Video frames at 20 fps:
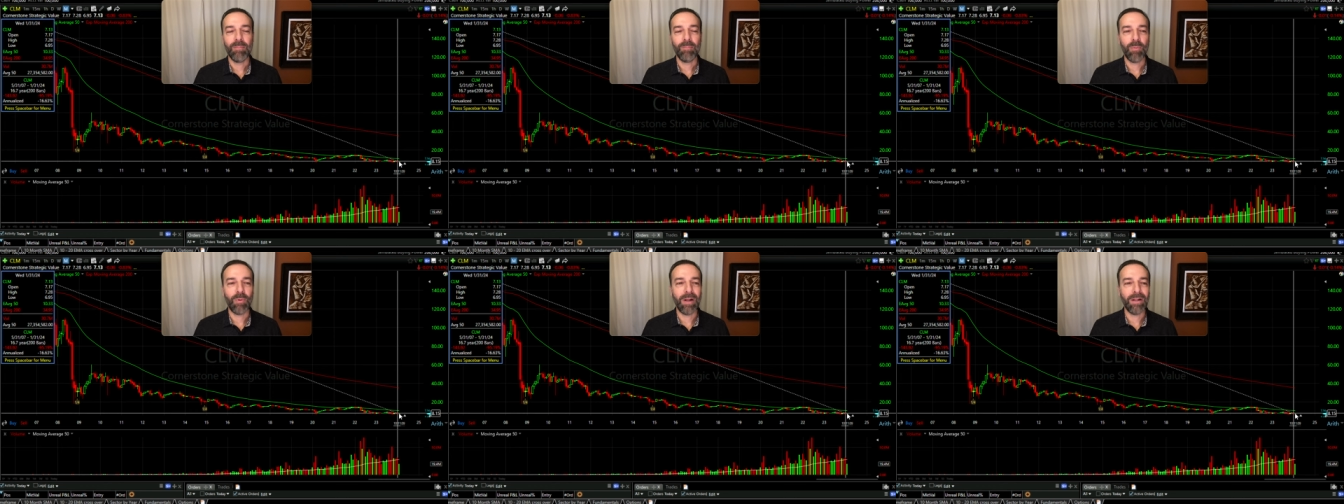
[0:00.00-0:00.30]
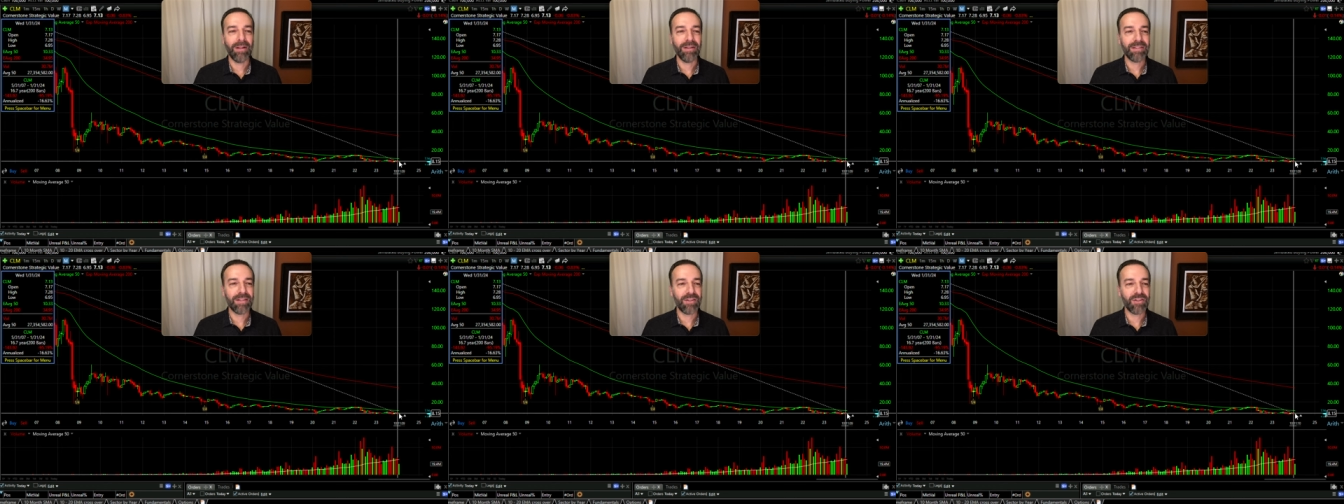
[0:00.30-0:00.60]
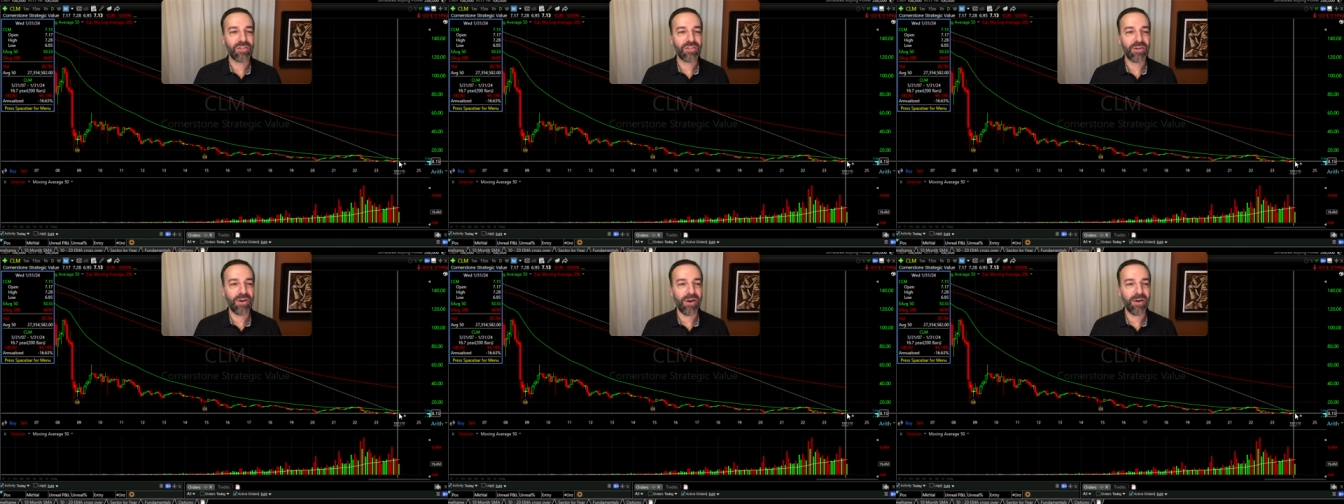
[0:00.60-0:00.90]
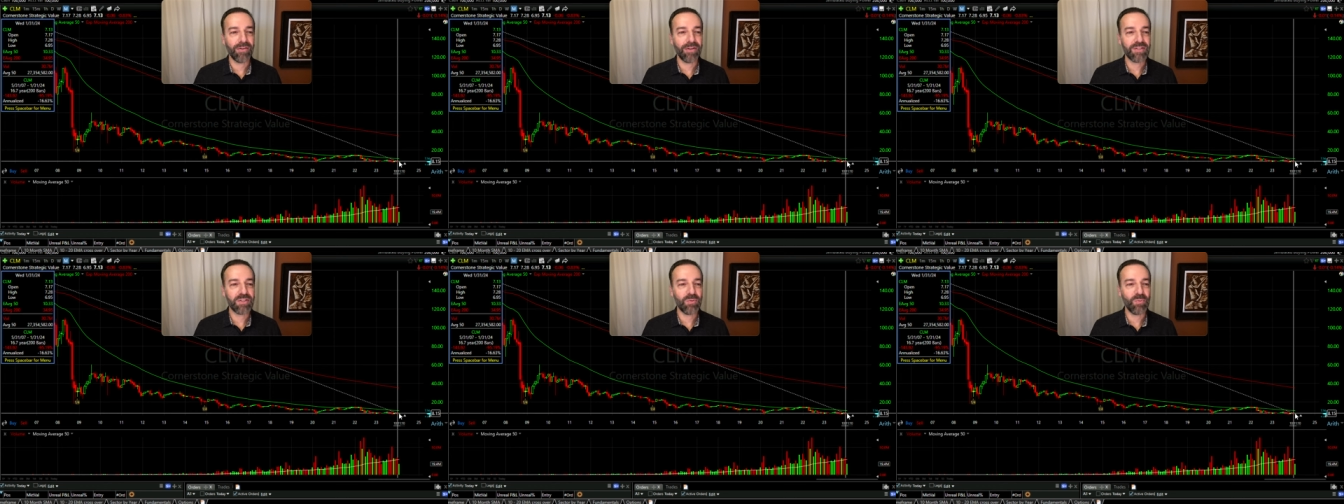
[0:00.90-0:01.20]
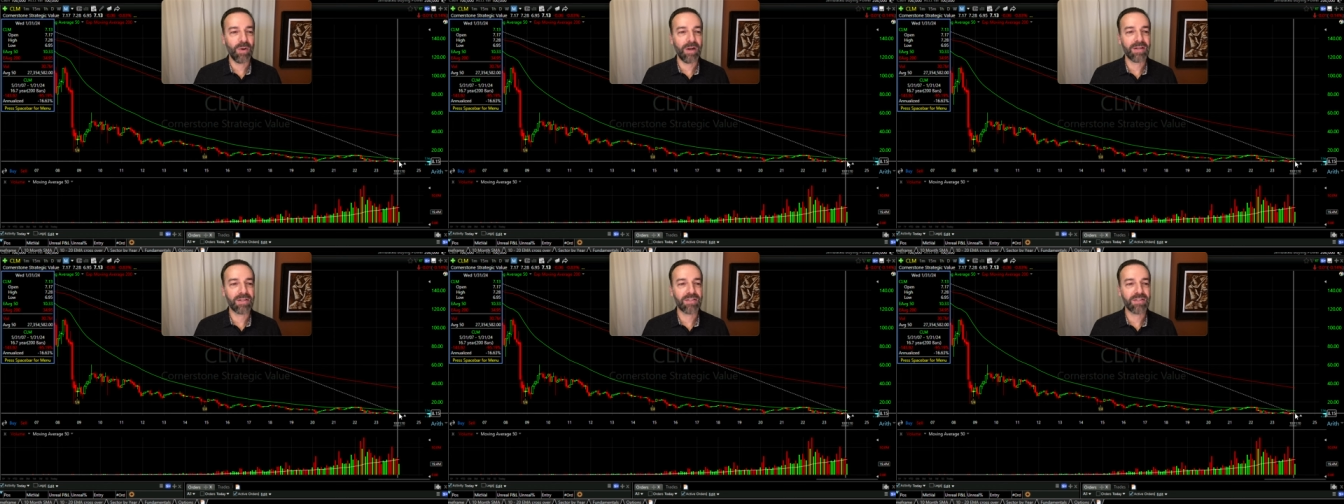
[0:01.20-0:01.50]
When I looked at the chart, this is
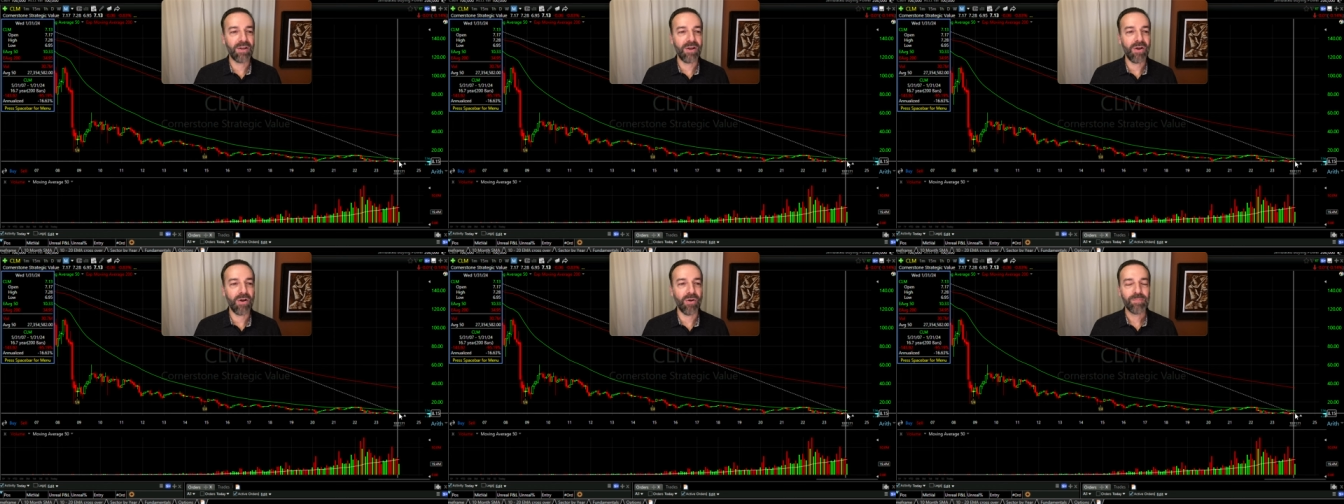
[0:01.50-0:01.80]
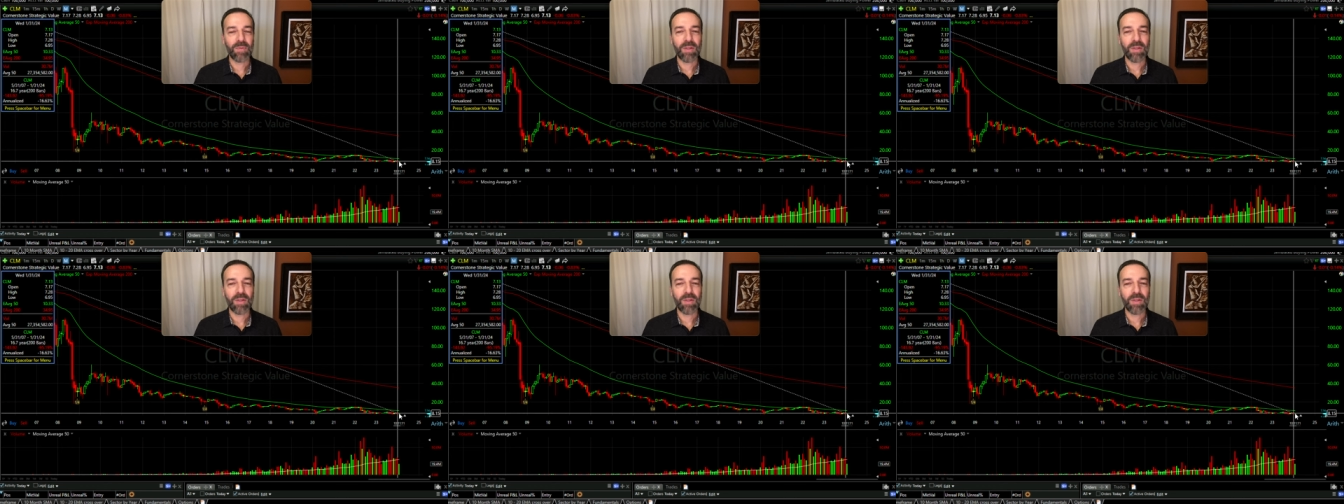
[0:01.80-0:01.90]
what I saw.